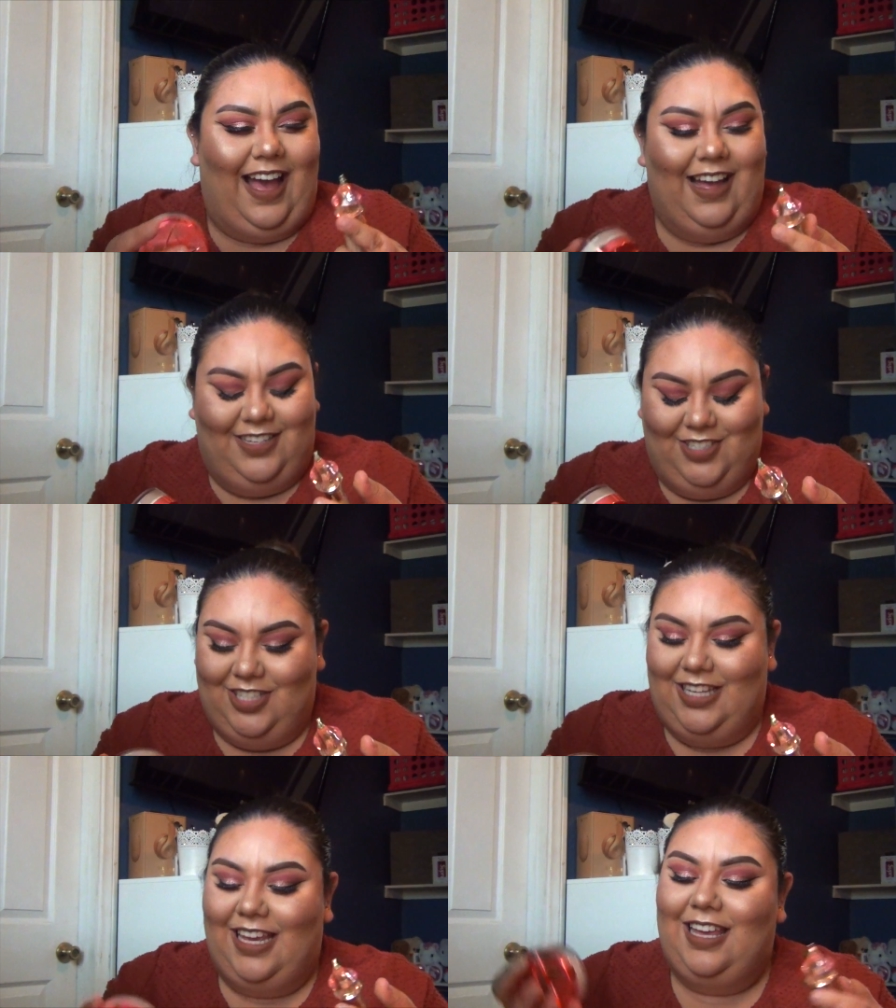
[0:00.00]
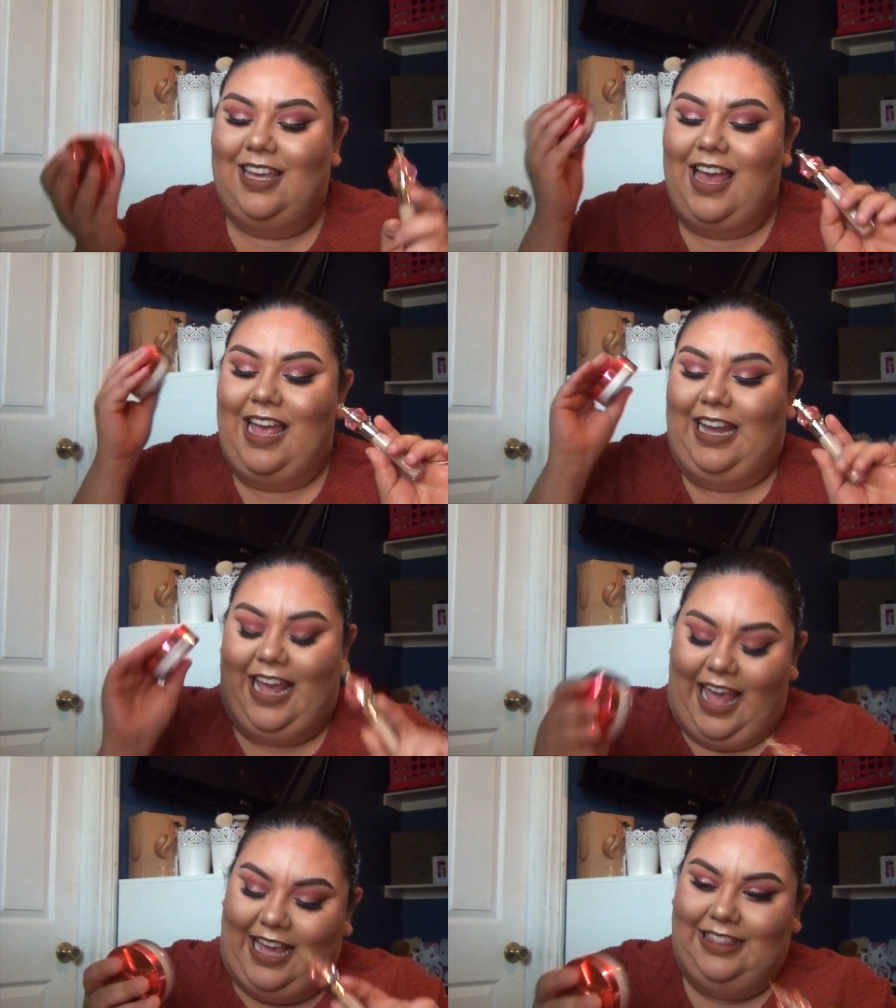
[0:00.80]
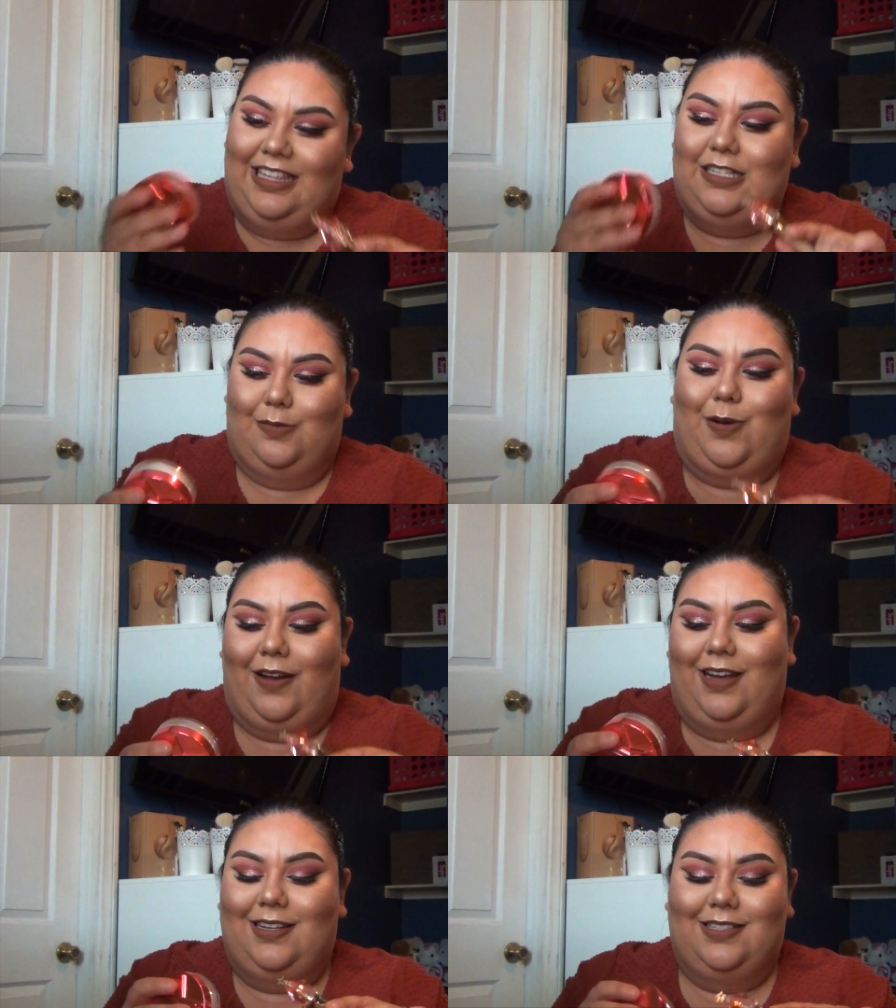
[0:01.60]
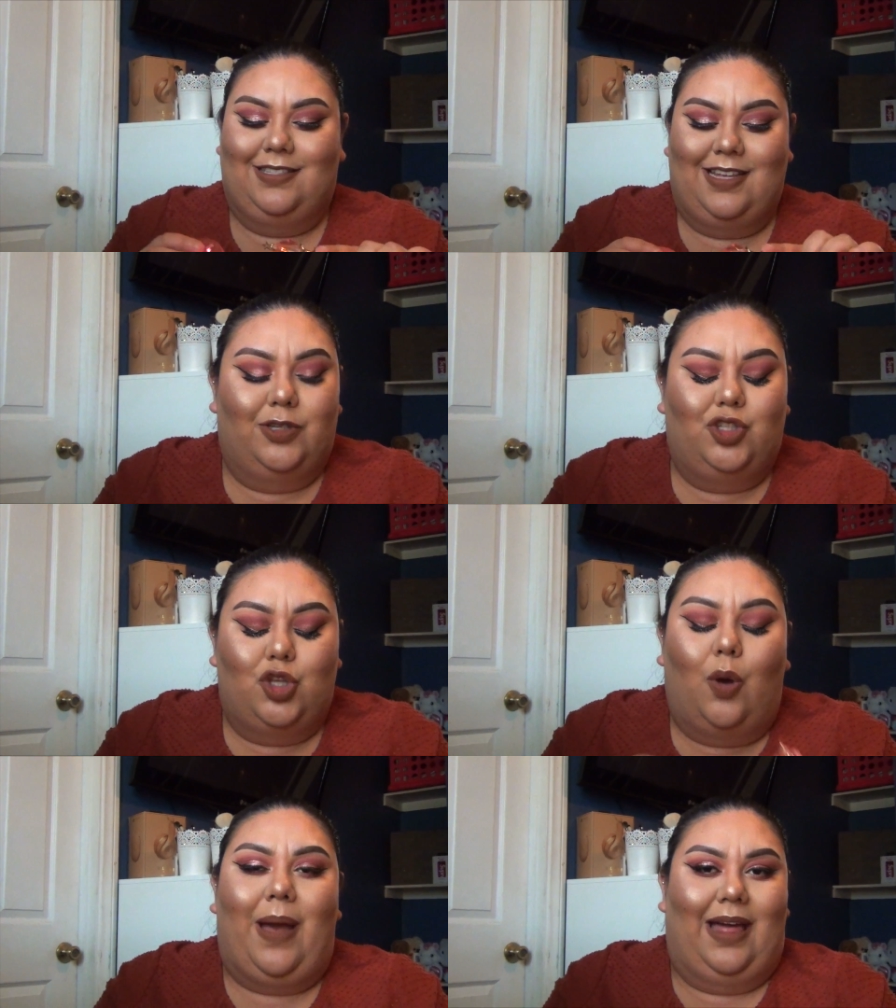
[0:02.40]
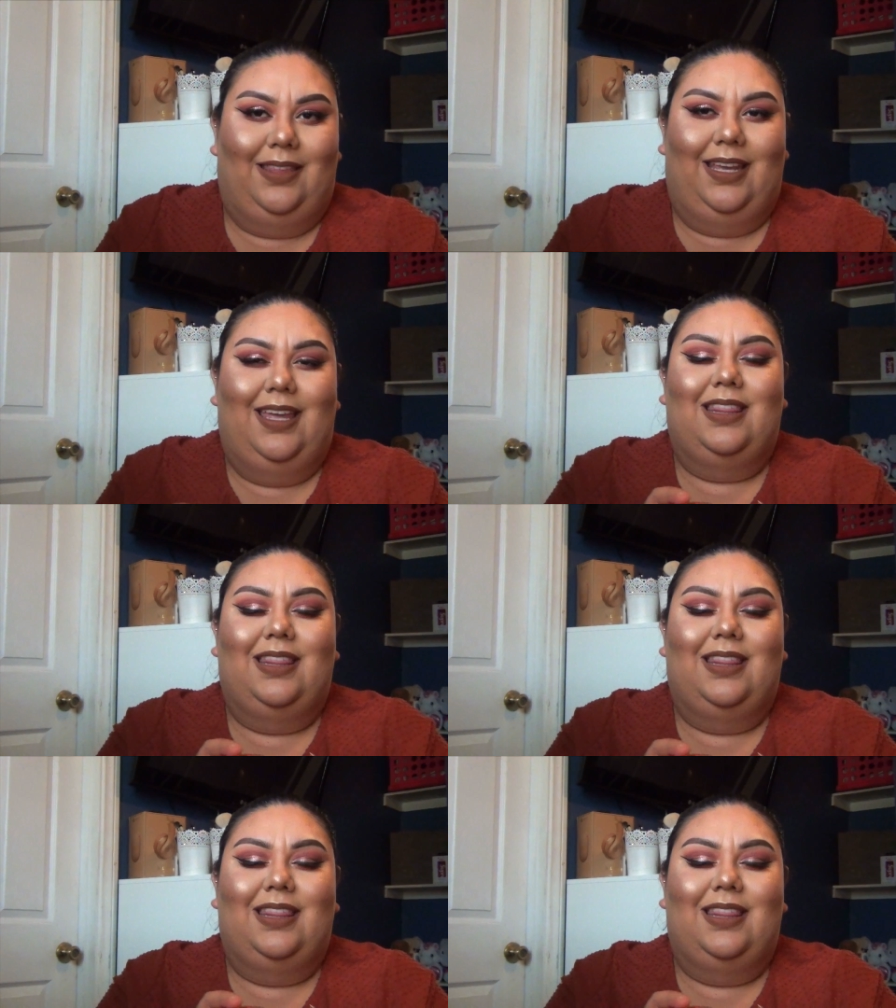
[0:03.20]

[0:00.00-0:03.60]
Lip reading: actually hate these products so badly.